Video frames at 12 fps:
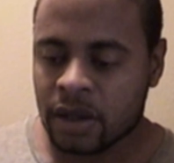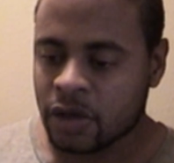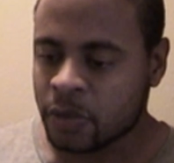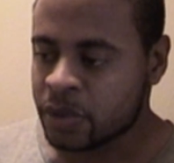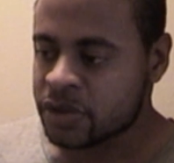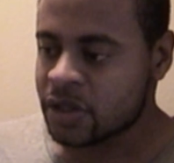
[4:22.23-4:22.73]

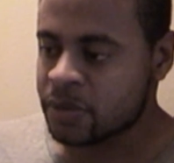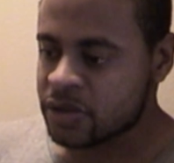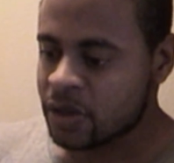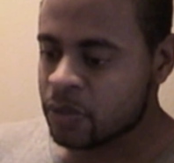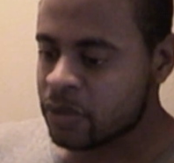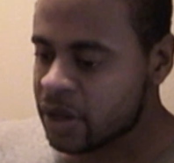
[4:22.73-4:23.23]
You put them
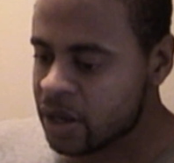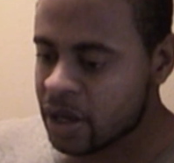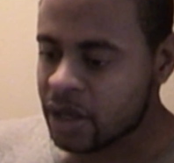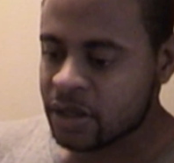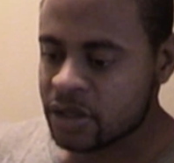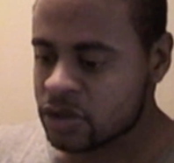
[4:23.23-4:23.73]
somewhere
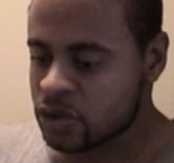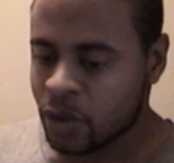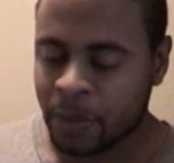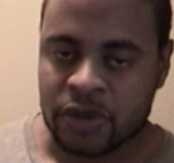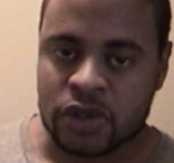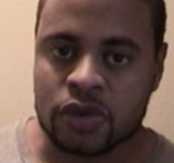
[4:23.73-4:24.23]
and there's no
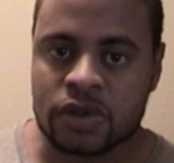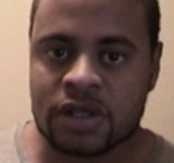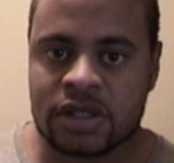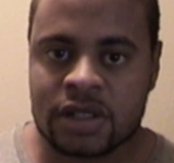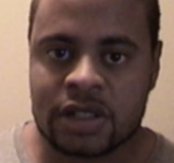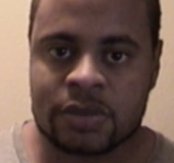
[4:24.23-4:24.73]

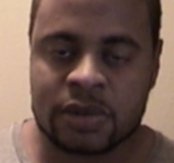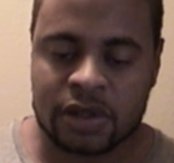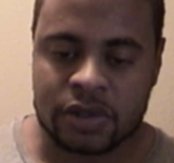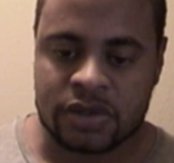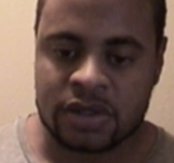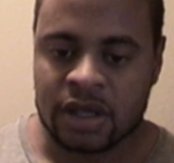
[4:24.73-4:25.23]
opportunities
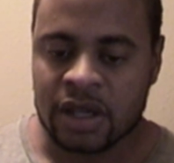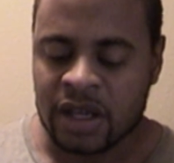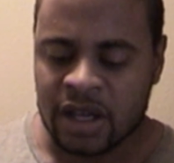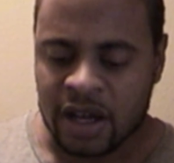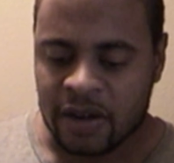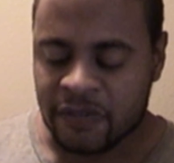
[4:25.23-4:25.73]
because
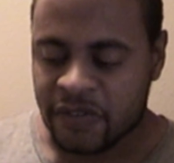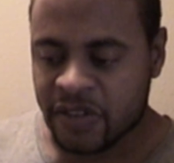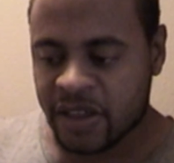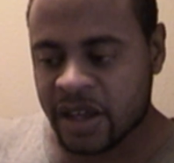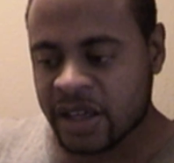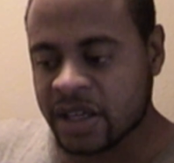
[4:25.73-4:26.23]
of
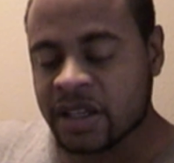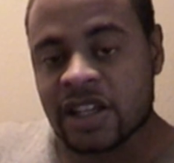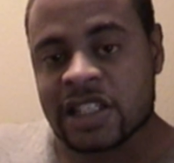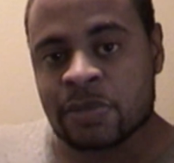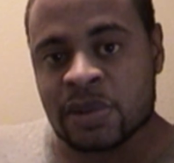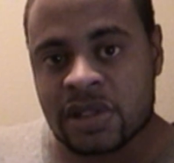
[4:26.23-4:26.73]
their
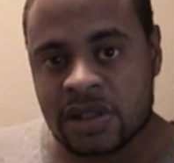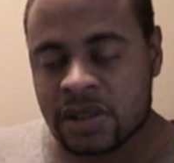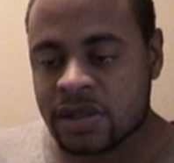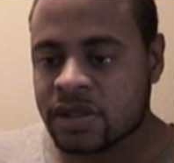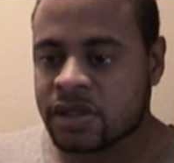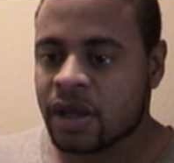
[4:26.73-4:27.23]

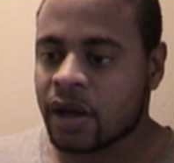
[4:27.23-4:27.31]
inauspicious